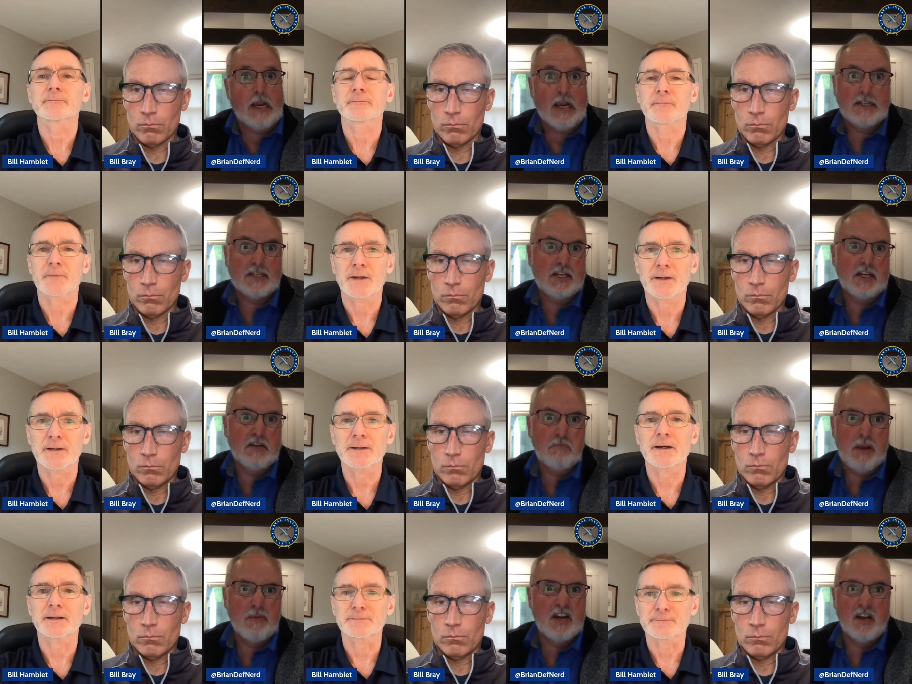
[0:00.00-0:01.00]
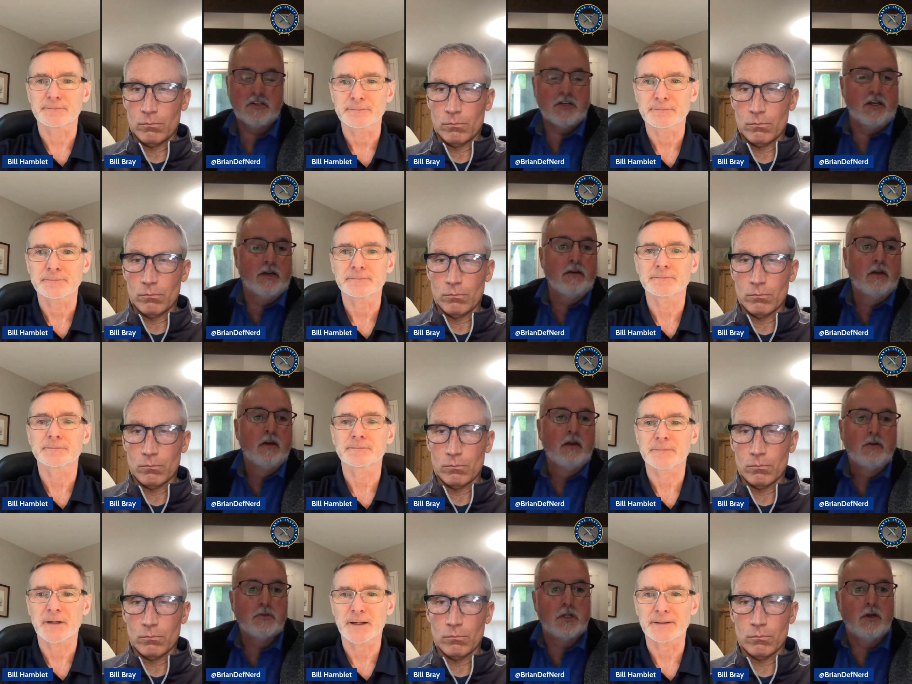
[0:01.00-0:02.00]
Speaker 1: 18, maybe it. 19. It
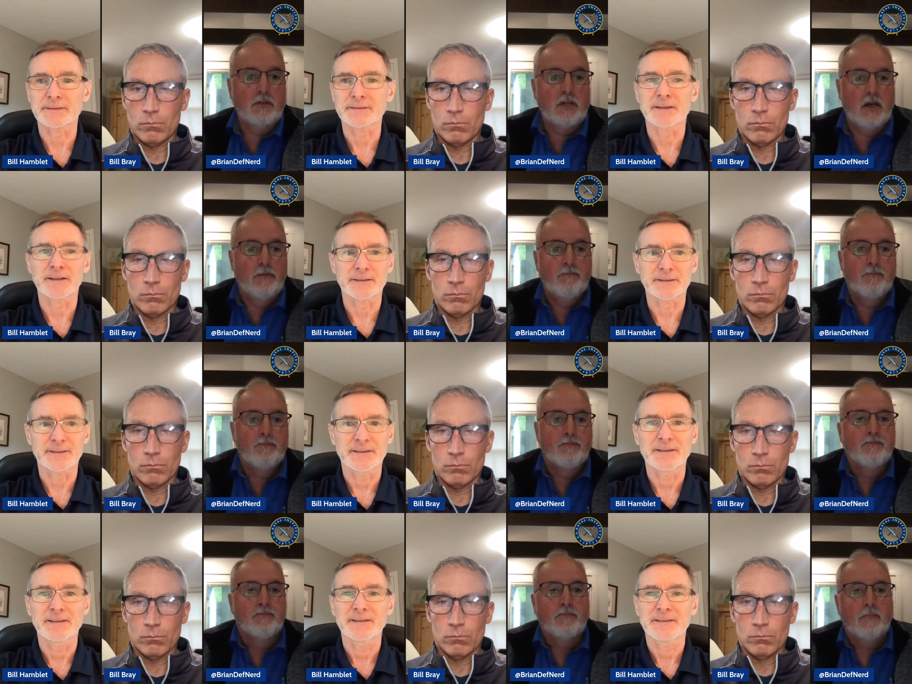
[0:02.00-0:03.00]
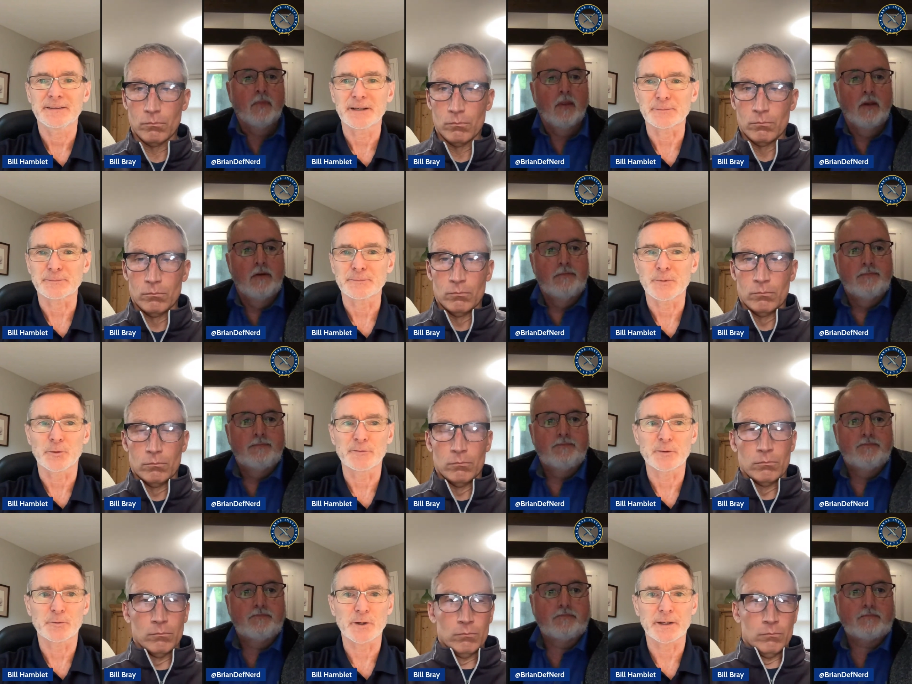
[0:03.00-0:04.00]
was Got a long time.
Speaker 2: Yeah, but we've
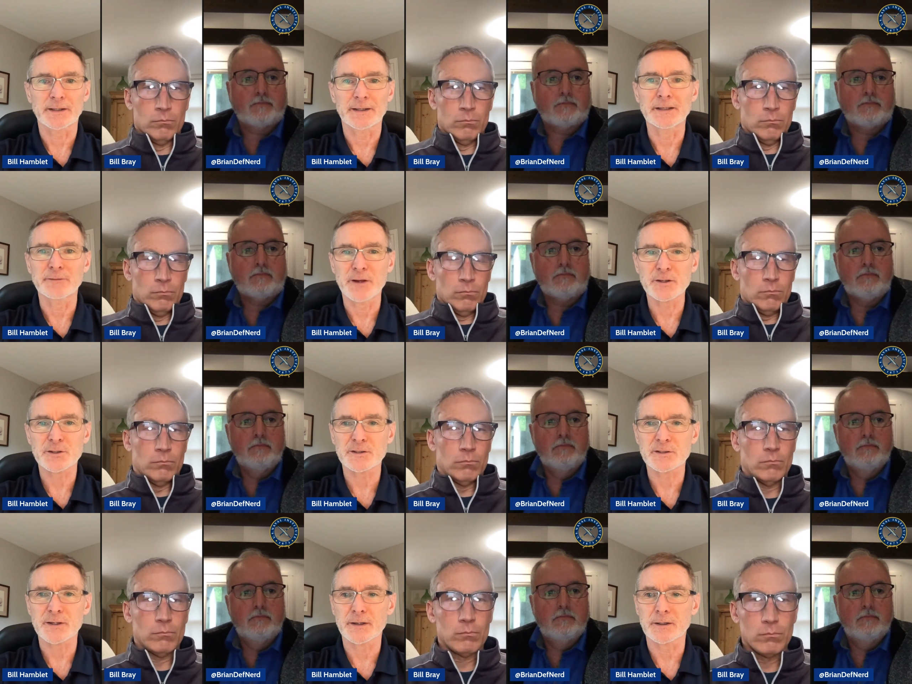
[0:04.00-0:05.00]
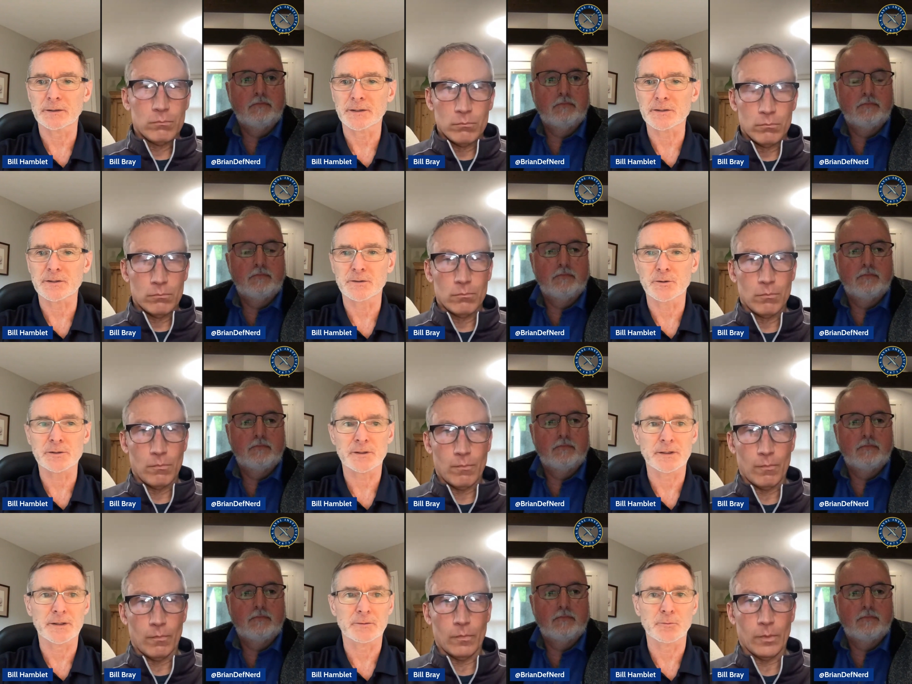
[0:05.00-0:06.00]
been running Innovation Cell. It's
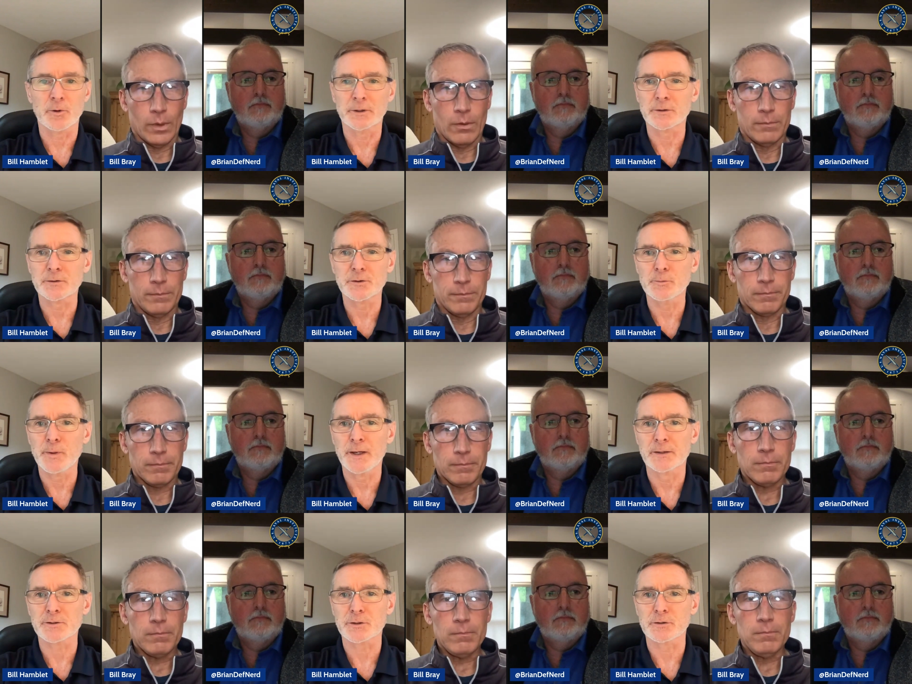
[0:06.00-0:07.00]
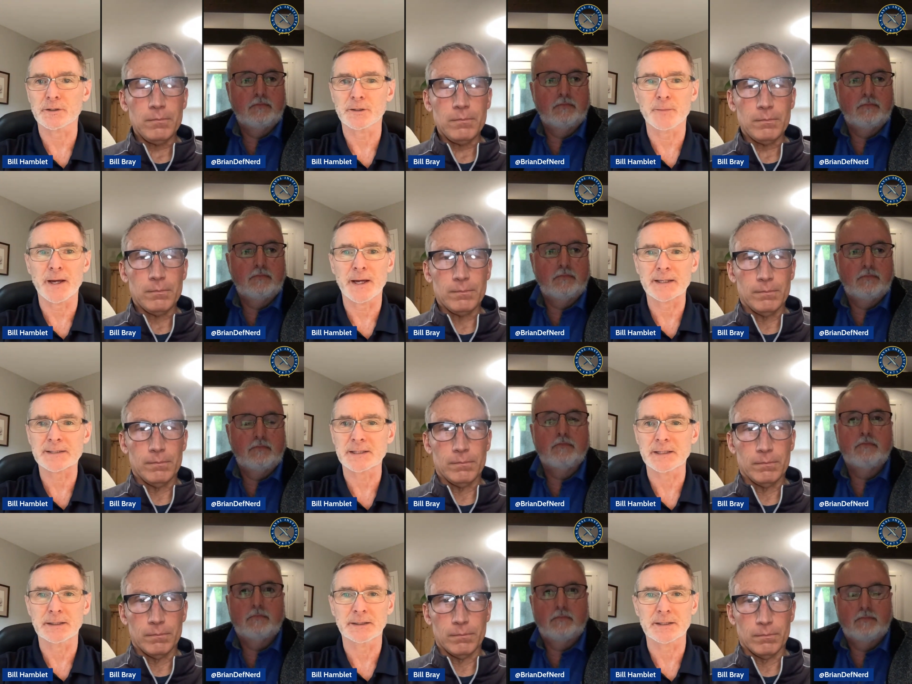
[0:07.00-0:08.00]
usually a one or two pager in the
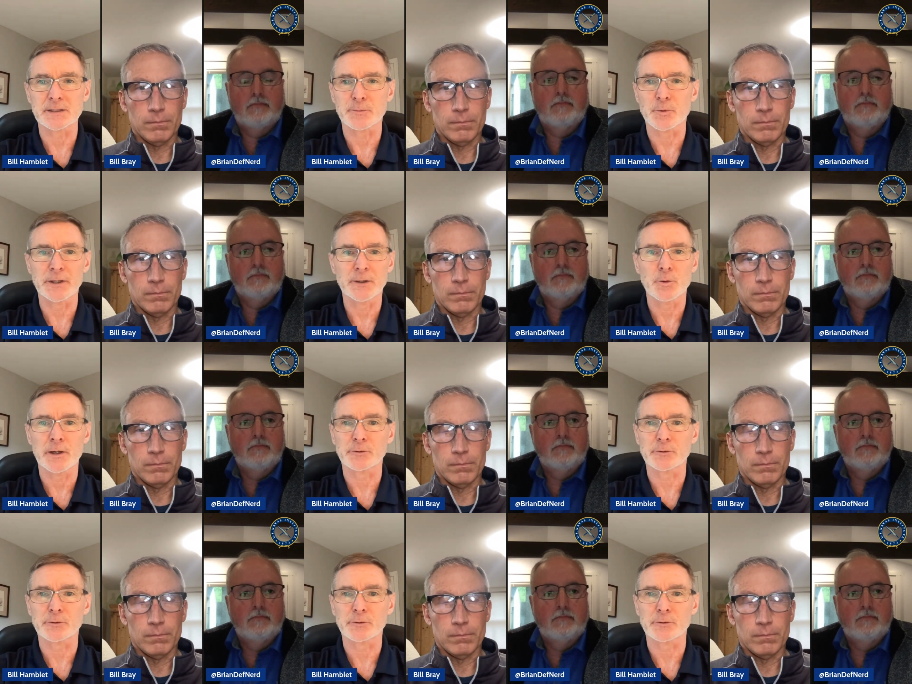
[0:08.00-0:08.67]
magazine. It's a pretty quick